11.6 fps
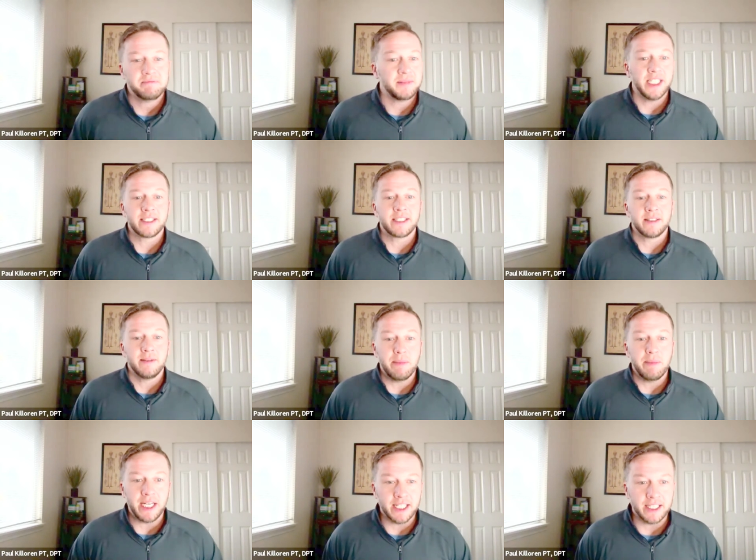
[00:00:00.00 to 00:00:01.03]
it's
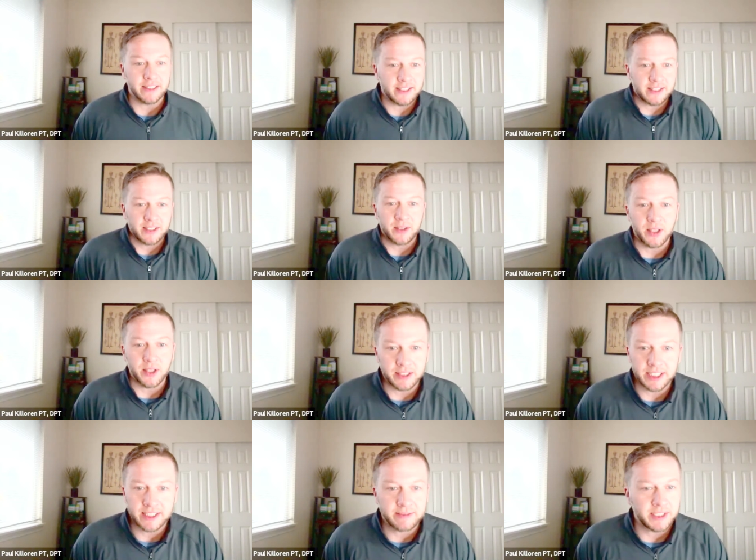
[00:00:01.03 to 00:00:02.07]
maintenance or
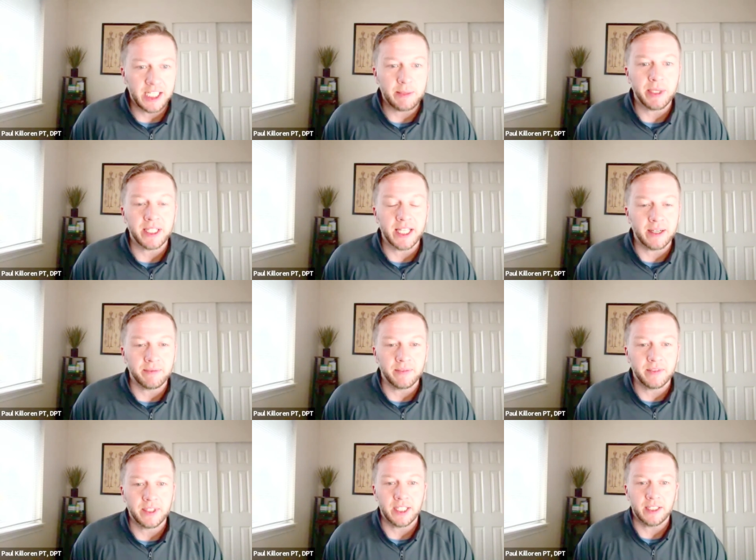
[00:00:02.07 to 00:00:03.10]
just keeping them
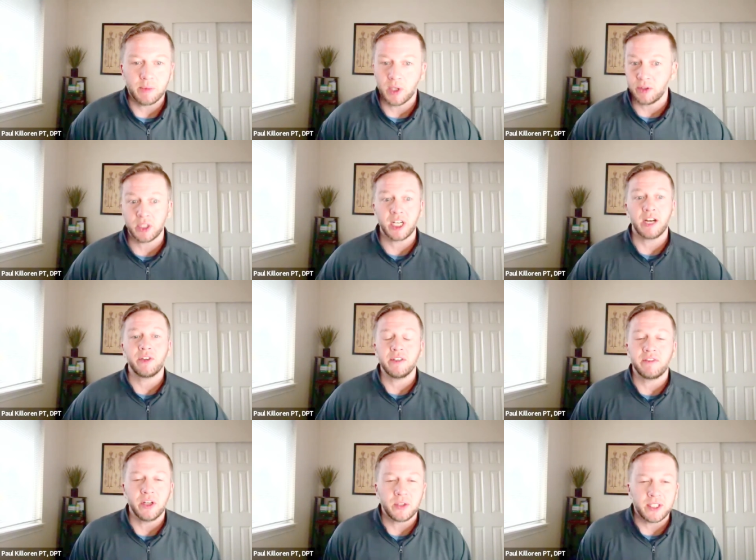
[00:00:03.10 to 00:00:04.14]
uh, more recovery
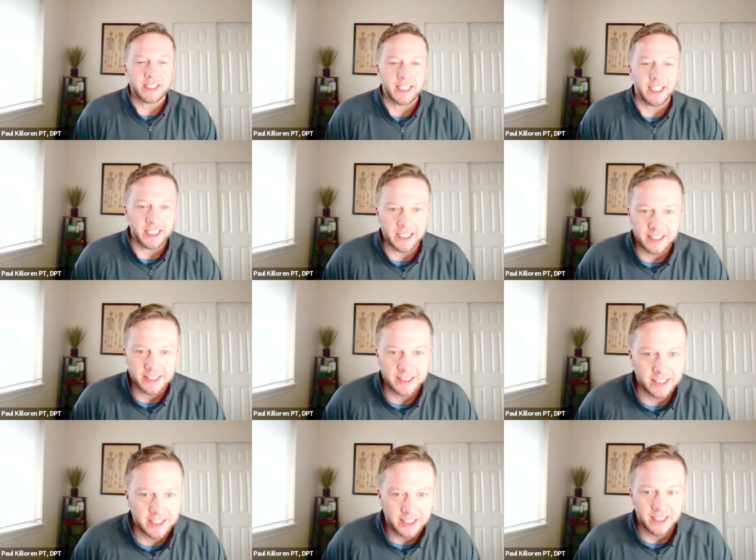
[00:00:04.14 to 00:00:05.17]
focus i guess
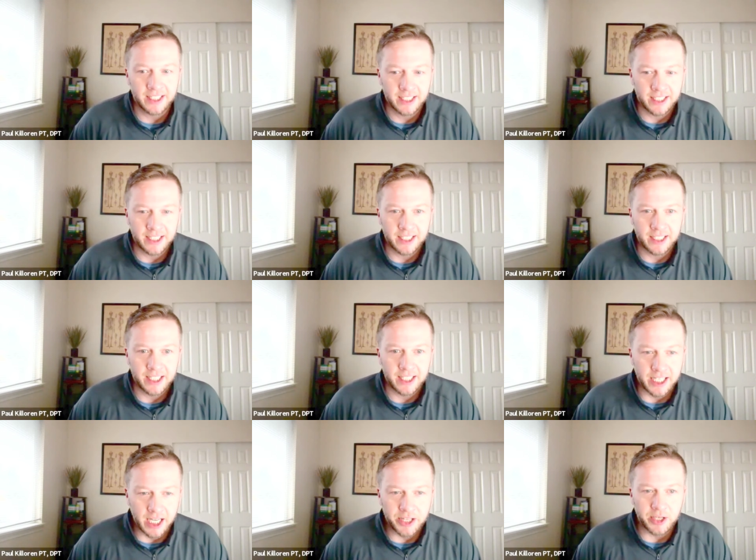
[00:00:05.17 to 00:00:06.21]

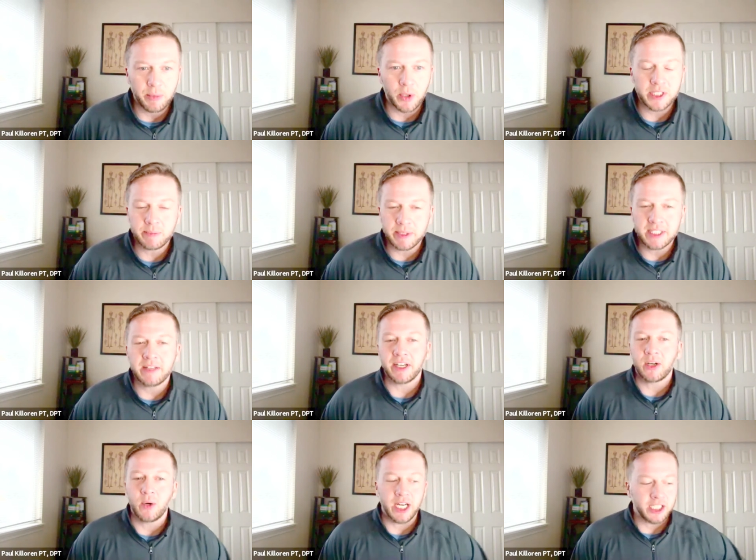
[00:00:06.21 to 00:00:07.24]
another more specific
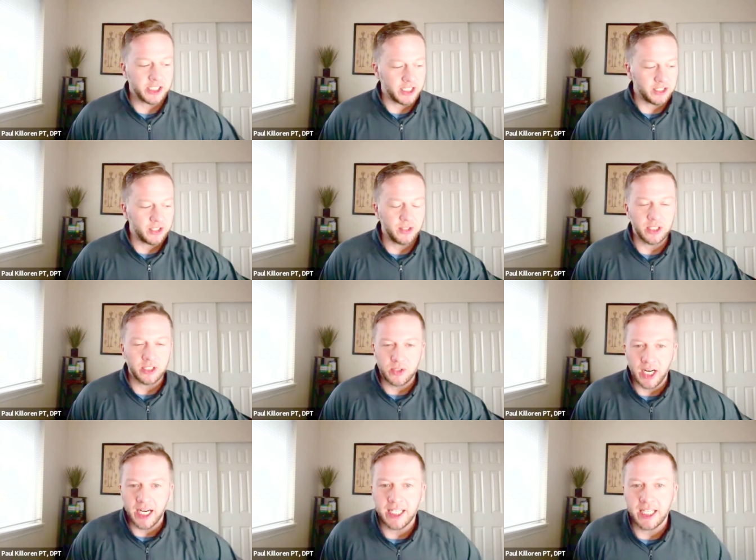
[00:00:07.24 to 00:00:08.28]
question to your
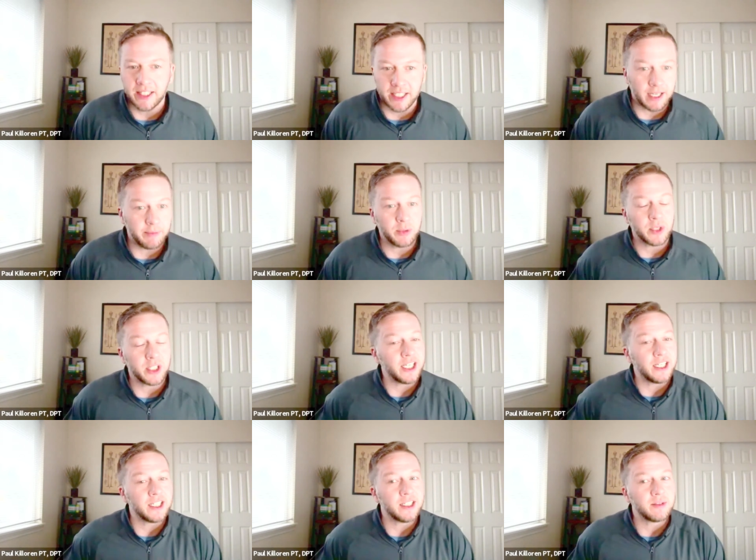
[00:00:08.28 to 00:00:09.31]
dry needling i mean we're
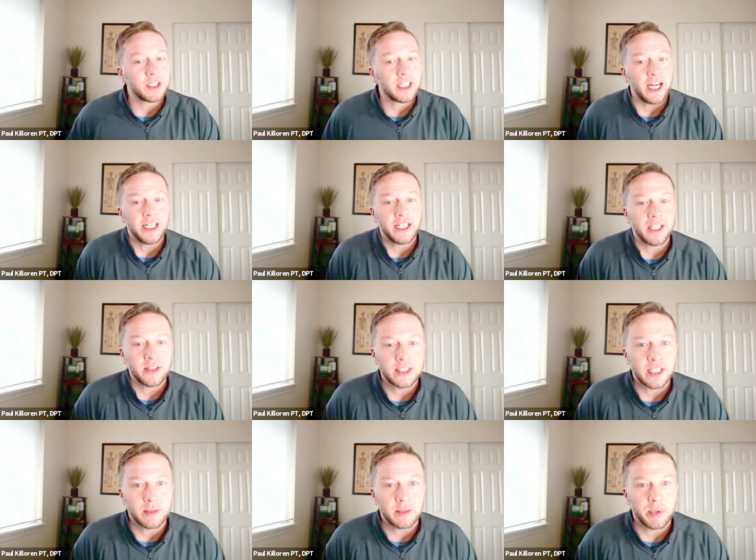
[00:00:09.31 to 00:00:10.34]
getting kind of close
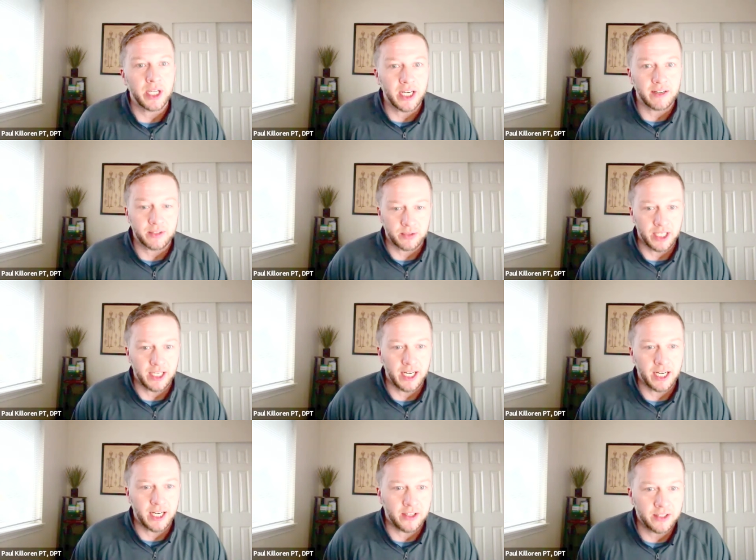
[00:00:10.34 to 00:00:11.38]
to the playoffs right
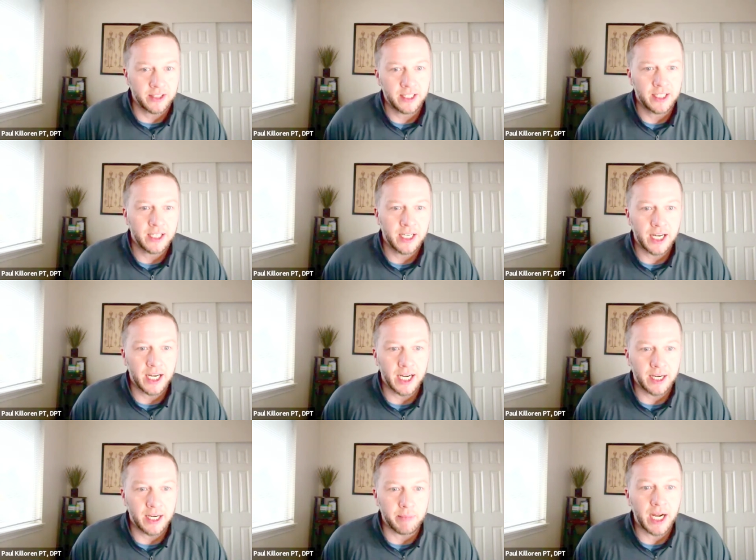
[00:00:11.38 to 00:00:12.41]
now
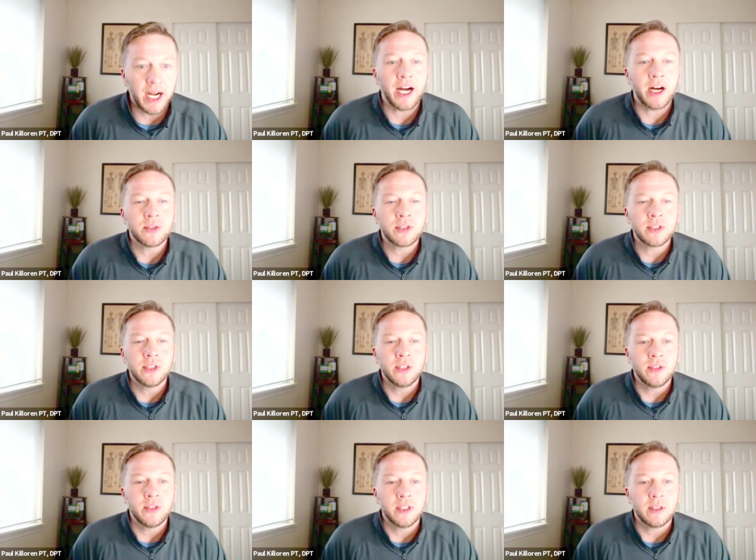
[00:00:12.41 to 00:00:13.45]
um, how
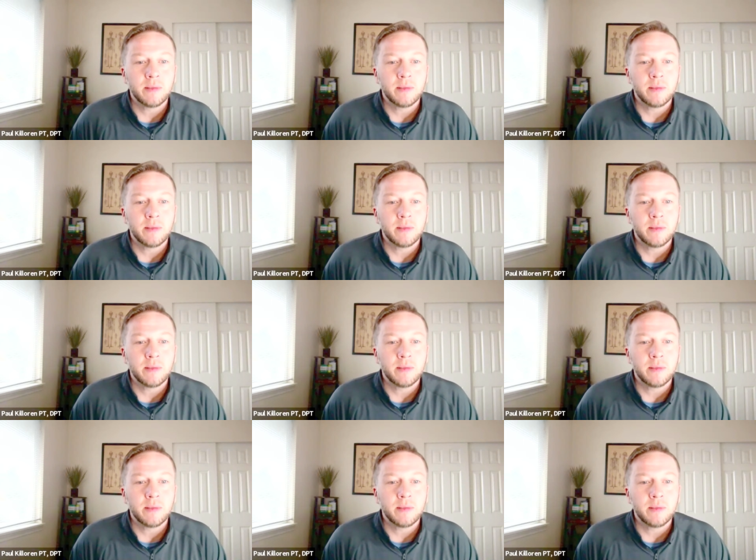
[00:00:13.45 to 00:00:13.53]
soon